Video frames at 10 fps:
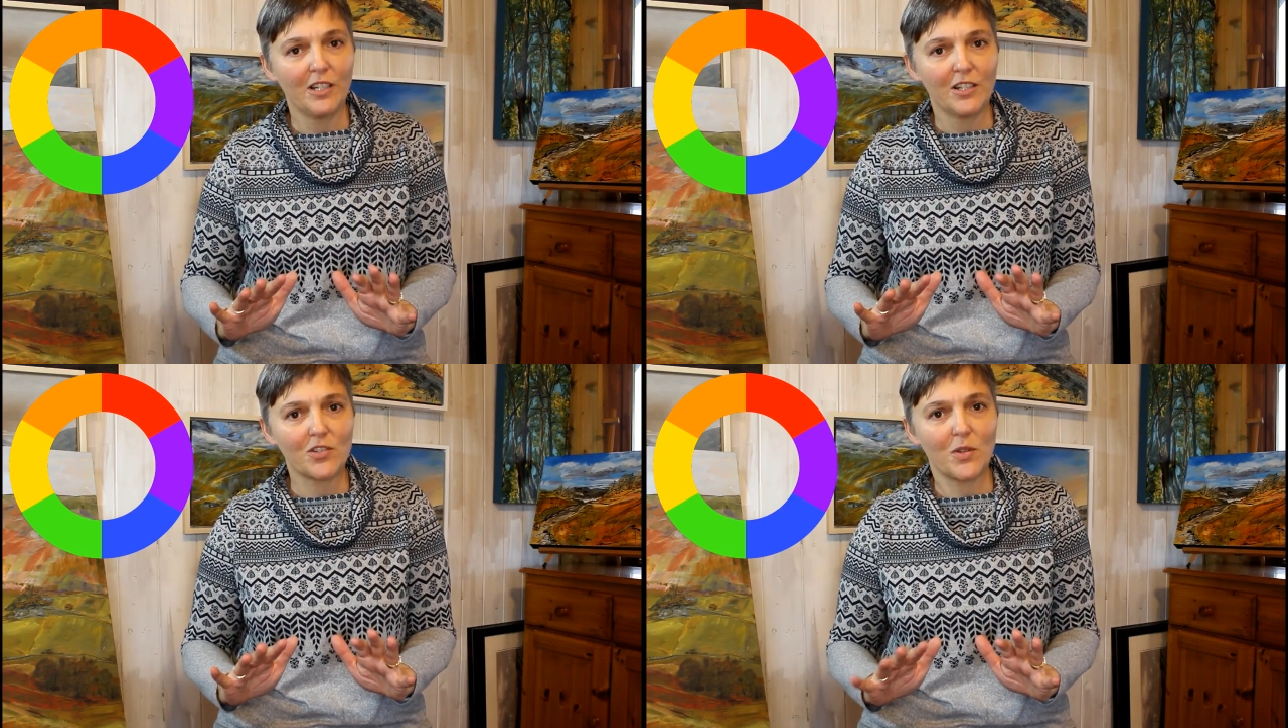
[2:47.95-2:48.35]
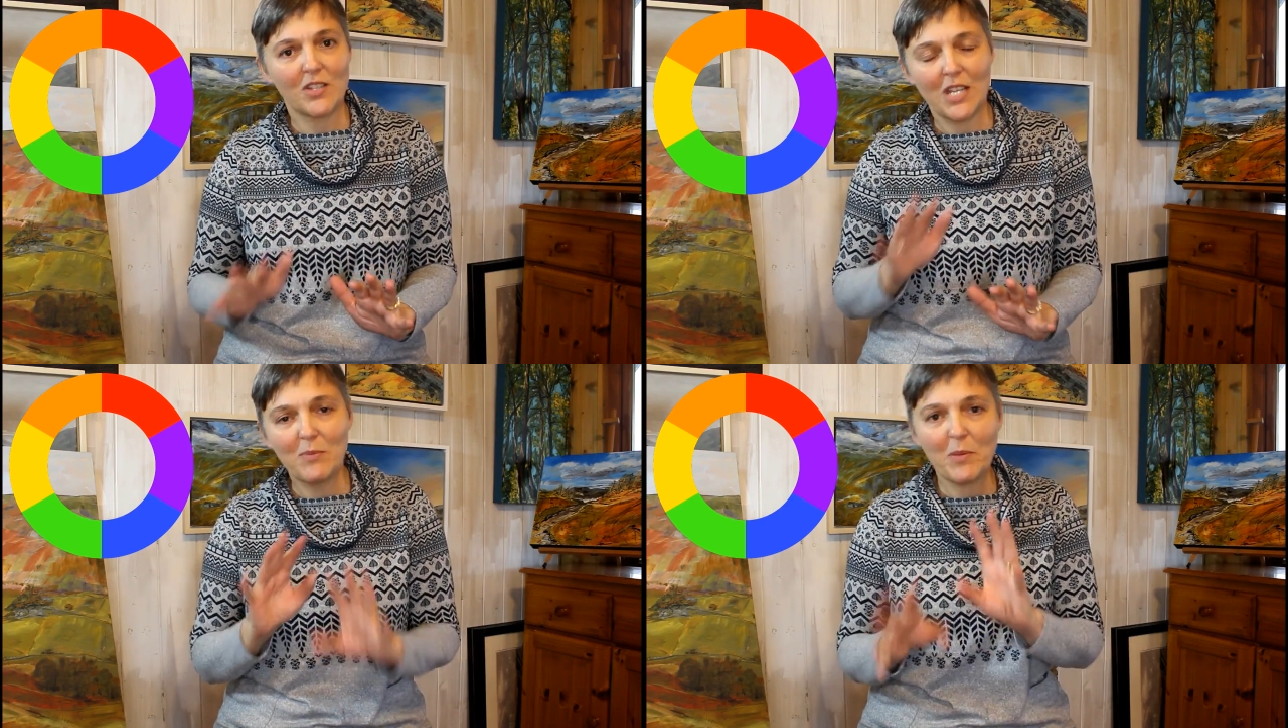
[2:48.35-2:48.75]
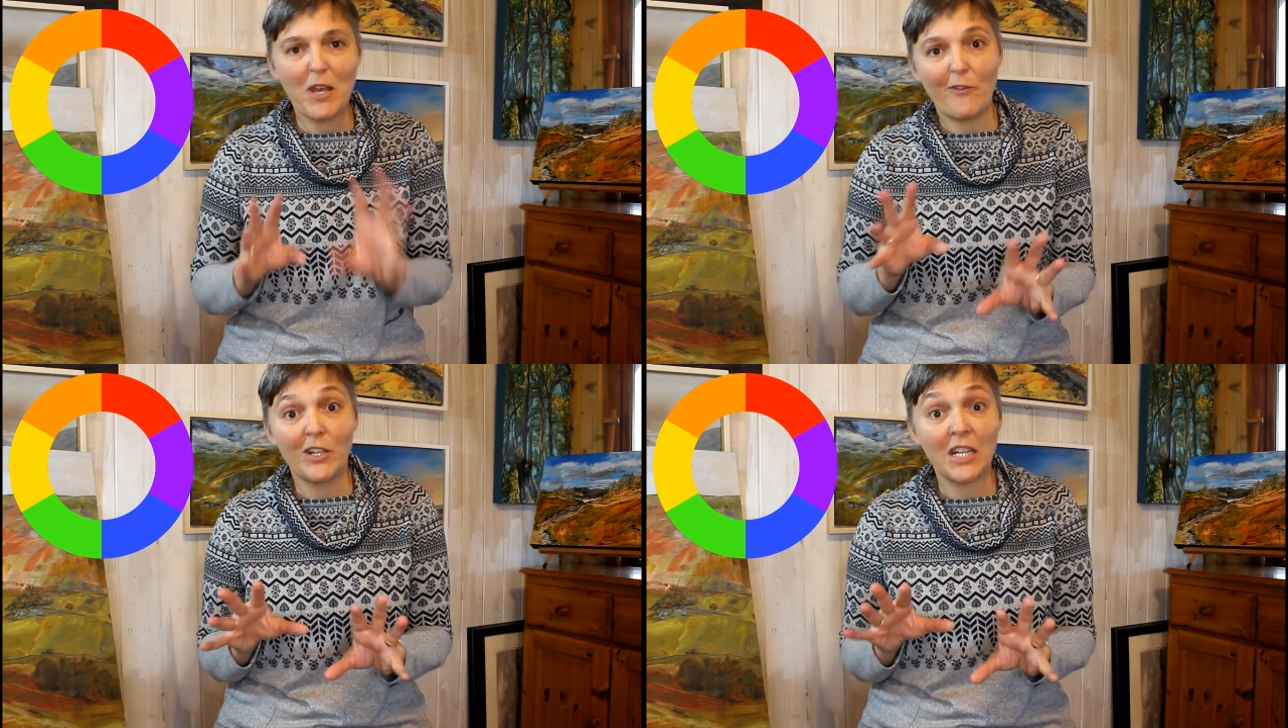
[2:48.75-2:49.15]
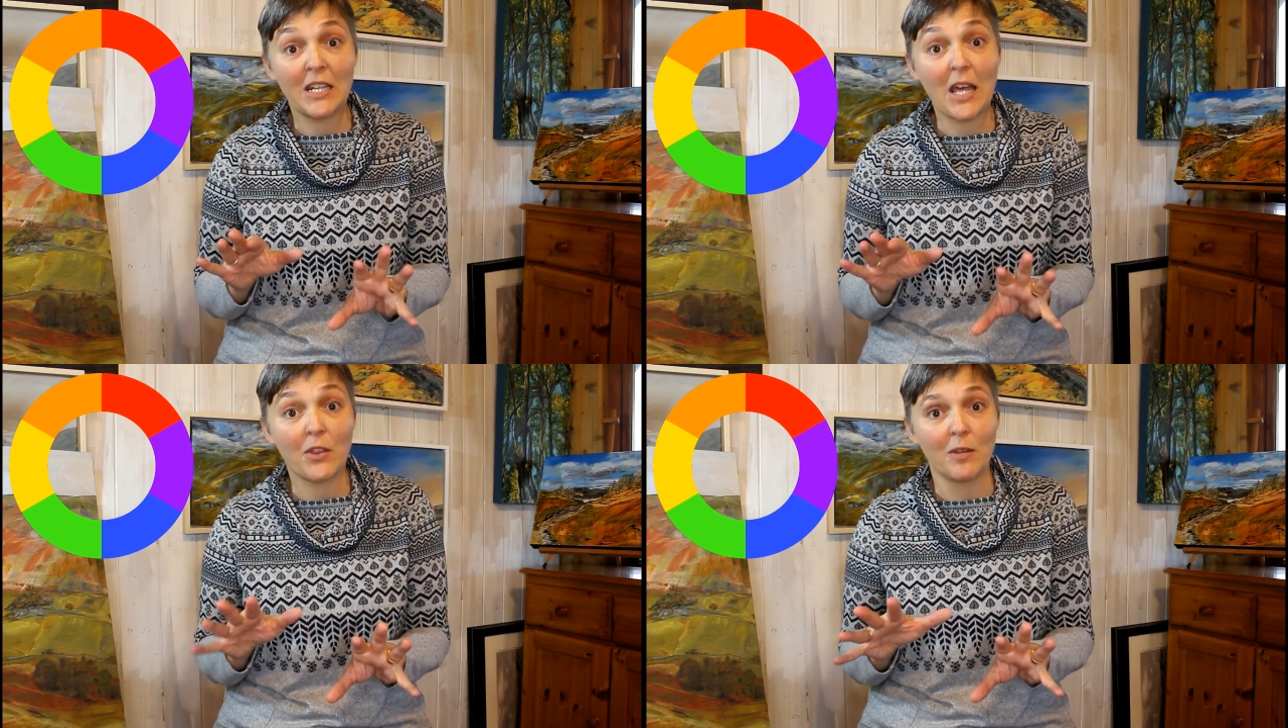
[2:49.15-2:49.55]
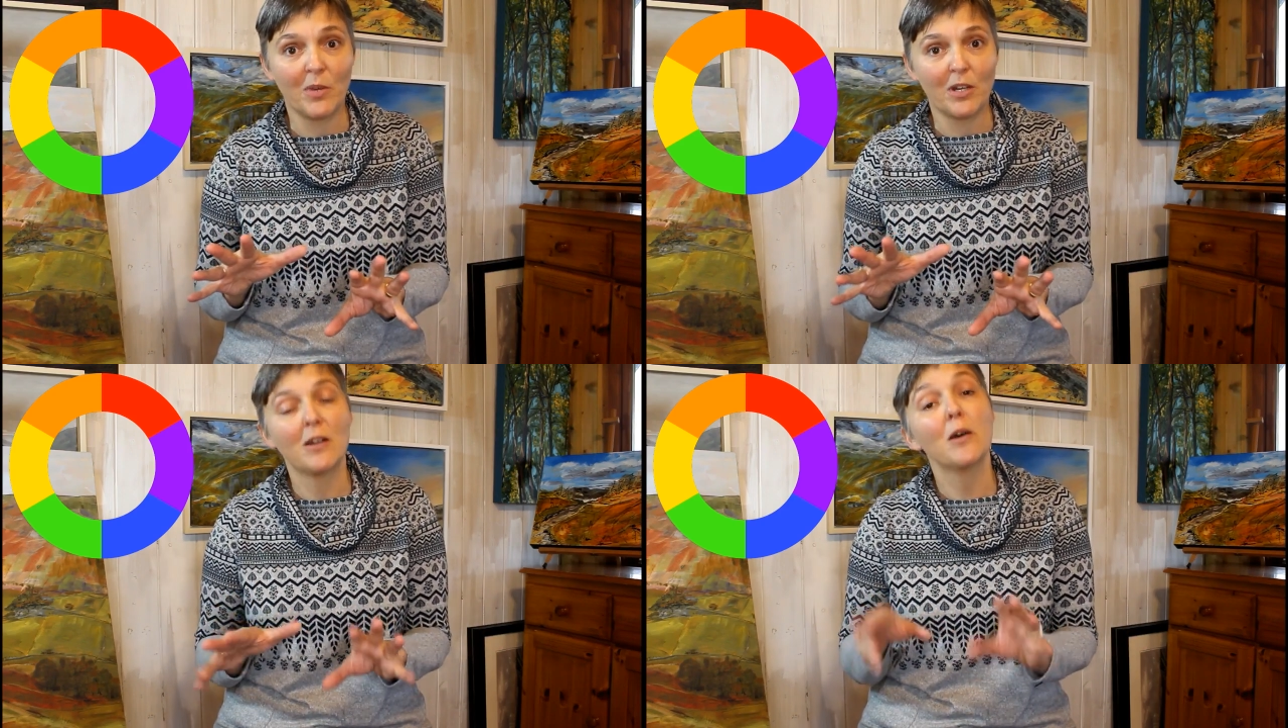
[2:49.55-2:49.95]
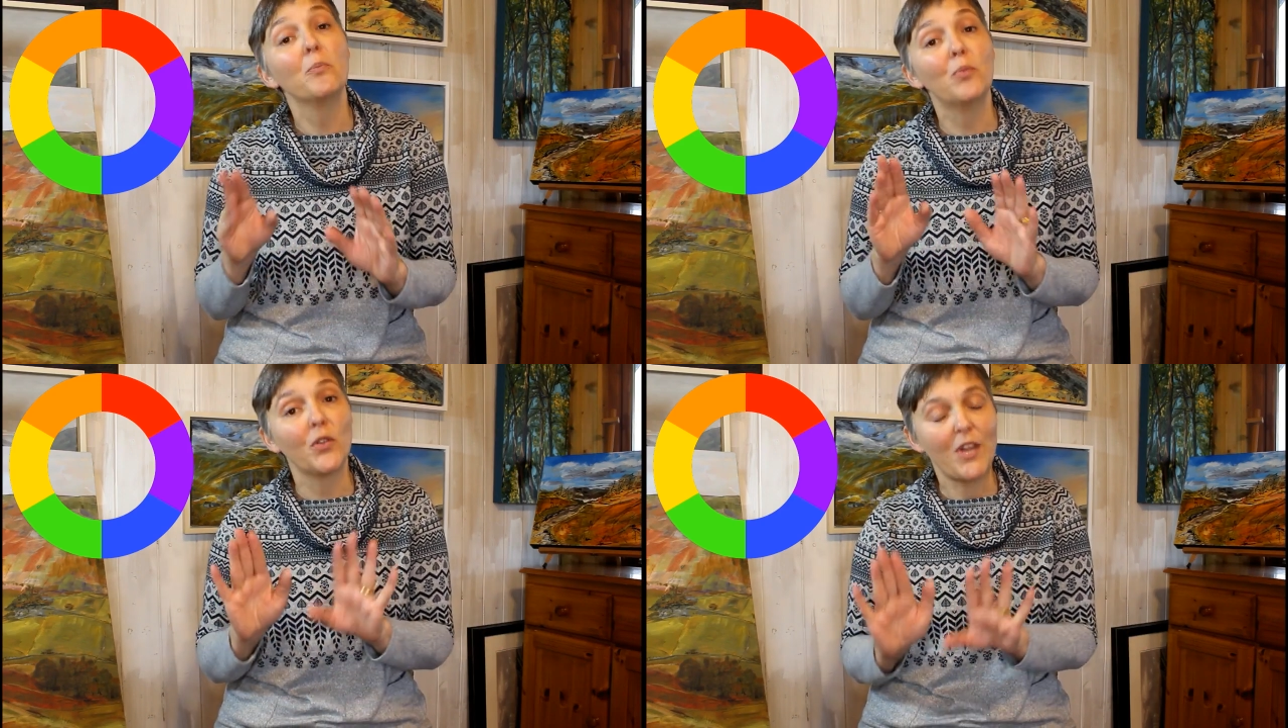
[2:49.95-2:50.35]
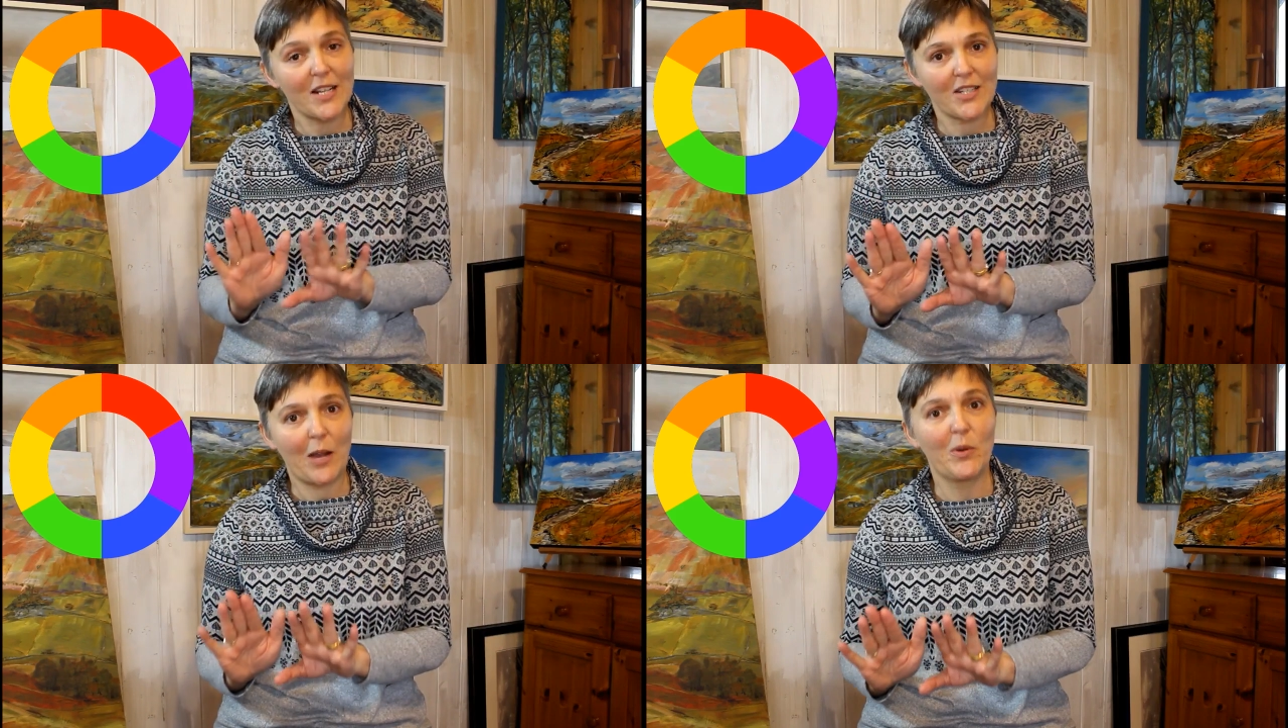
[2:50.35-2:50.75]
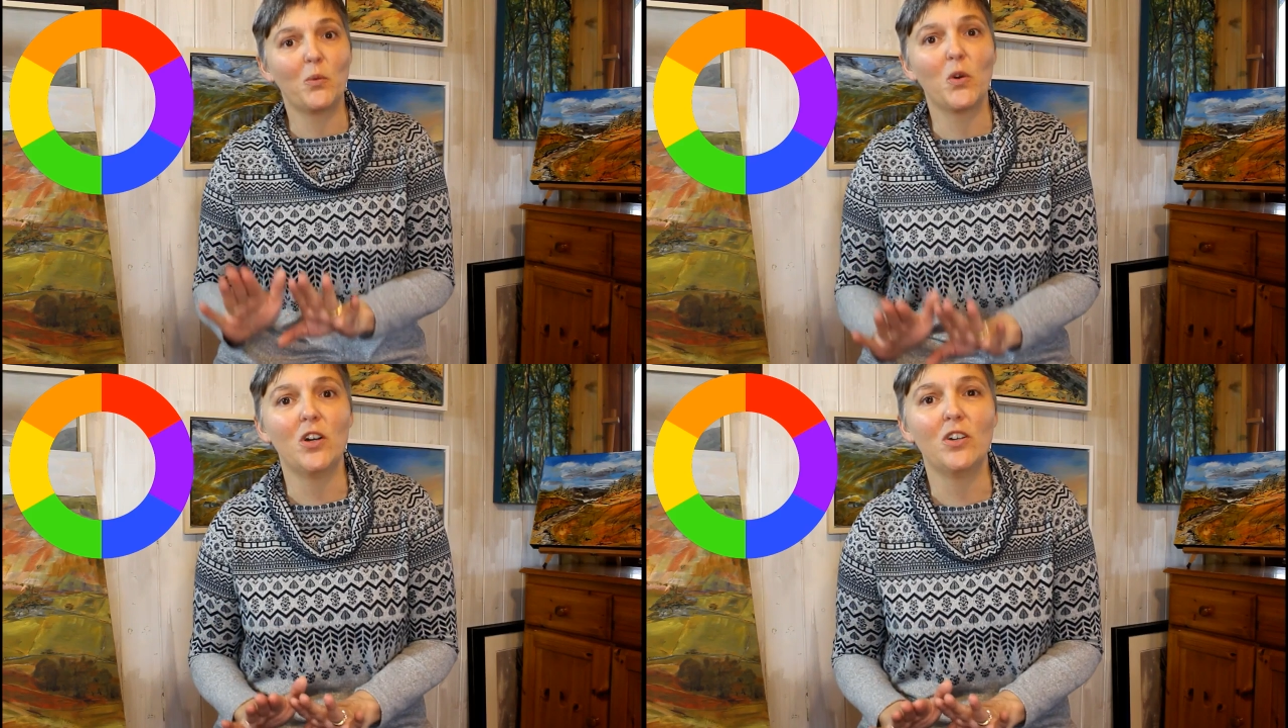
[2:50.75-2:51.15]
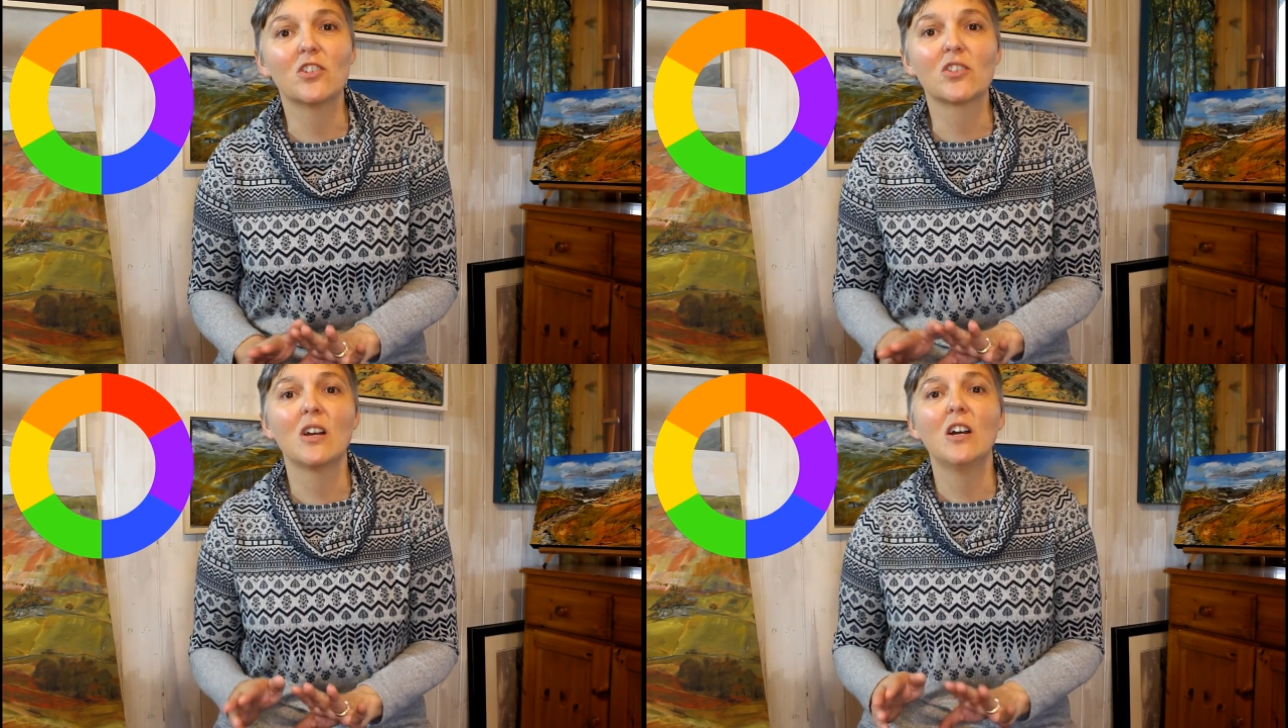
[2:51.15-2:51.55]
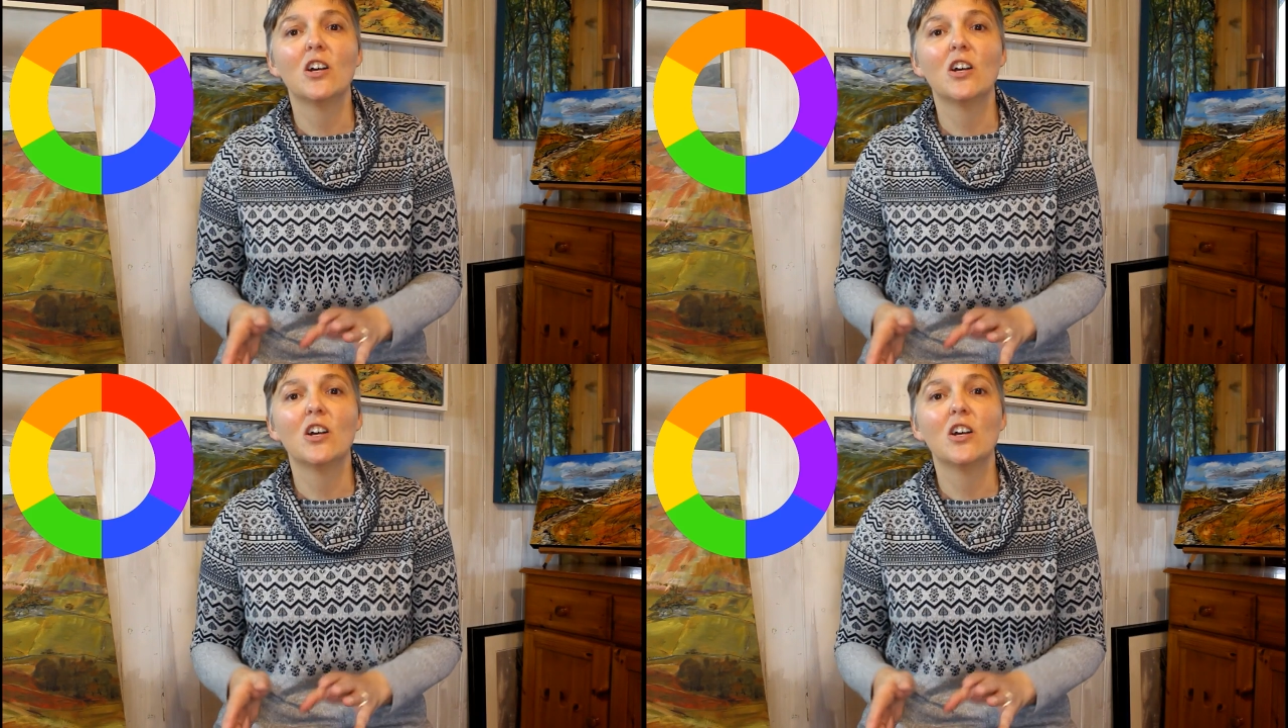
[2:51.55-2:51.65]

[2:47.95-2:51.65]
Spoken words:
So it seems a bit of an anathema, but that's how it works.